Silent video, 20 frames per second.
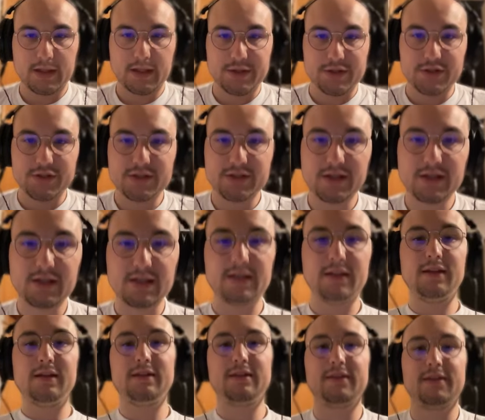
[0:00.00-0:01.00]
just the,
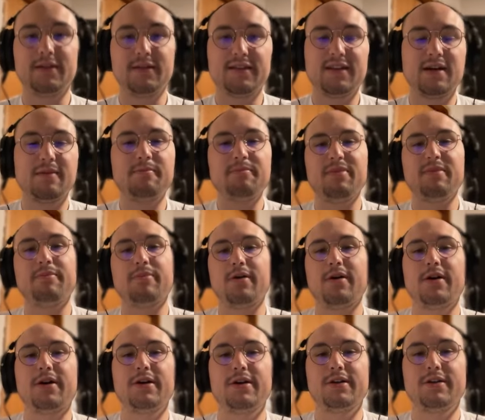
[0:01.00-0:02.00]
the thumpy
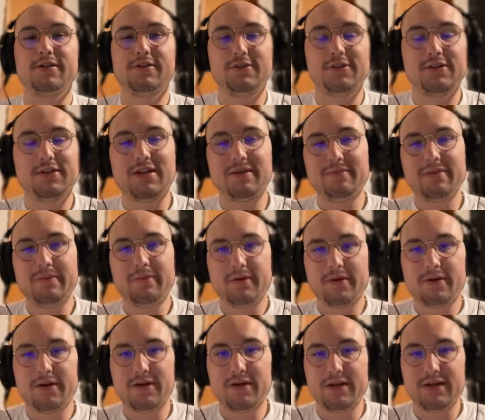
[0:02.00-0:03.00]
part. So the thumpy
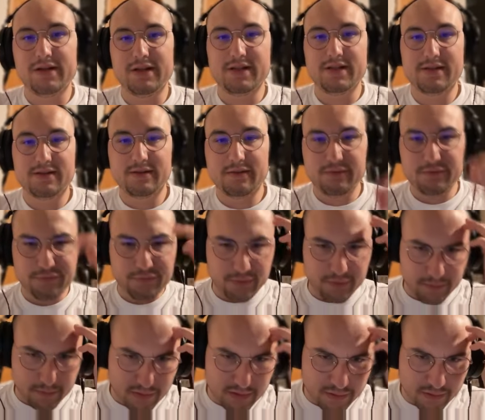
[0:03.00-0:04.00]
part is
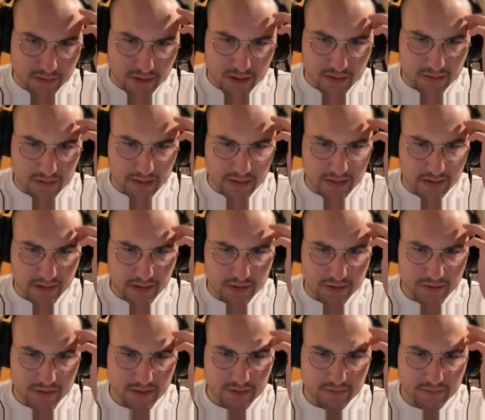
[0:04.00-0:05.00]
from around like
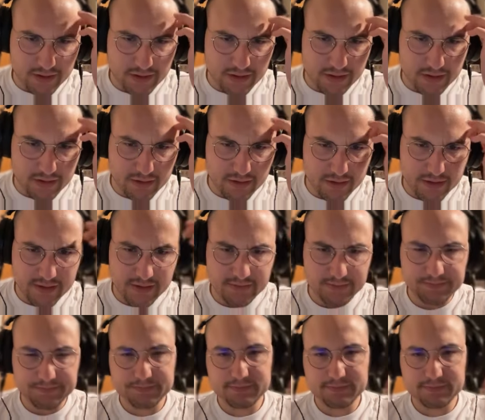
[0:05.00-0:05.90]
120 hertz